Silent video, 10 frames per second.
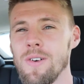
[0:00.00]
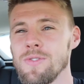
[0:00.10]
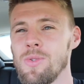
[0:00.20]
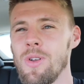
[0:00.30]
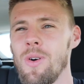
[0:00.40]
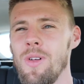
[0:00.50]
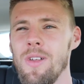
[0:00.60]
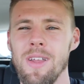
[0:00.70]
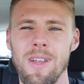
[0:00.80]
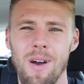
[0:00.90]
I've saw like
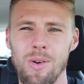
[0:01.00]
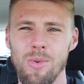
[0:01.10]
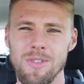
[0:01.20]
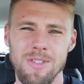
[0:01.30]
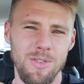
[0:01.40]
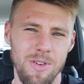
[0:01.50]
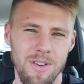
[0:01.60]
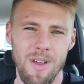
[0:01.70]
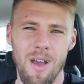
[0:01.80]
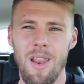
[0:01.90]
Lee Lockwood's
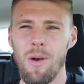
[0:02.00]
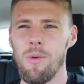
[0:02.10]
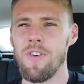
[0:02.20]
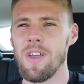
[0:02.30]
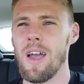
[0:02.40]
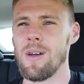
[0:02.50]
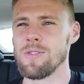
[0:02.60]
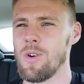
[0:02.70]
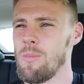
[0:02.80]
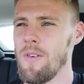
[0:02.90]
done a little thing outside,